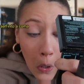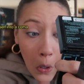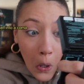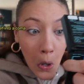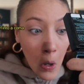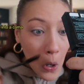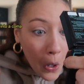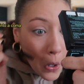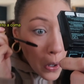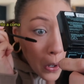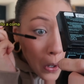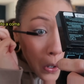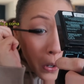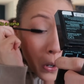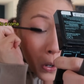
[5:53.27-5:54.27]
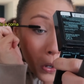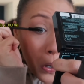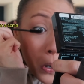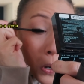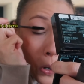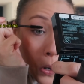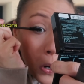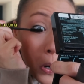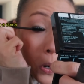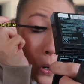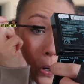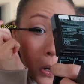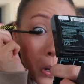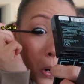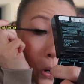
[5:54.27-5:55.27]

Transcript: Nobody speaks.